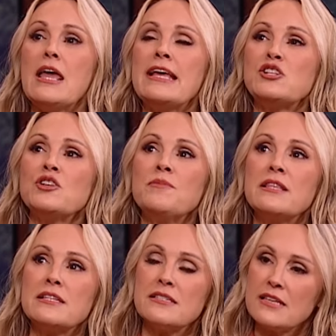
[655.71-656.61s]
It should be
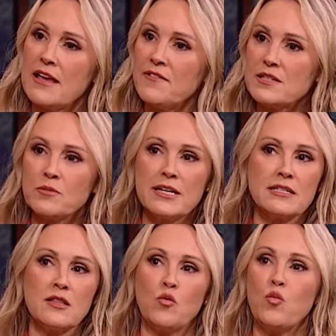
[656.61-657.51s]
the safest
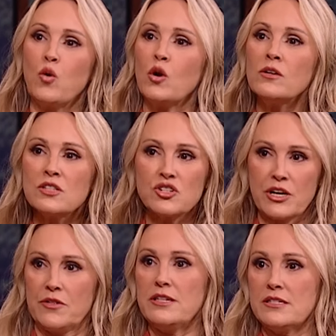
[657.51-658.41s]
place in the world to
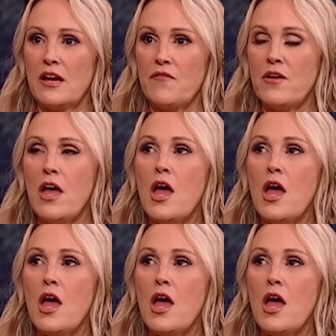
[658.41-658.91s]
share this stuff.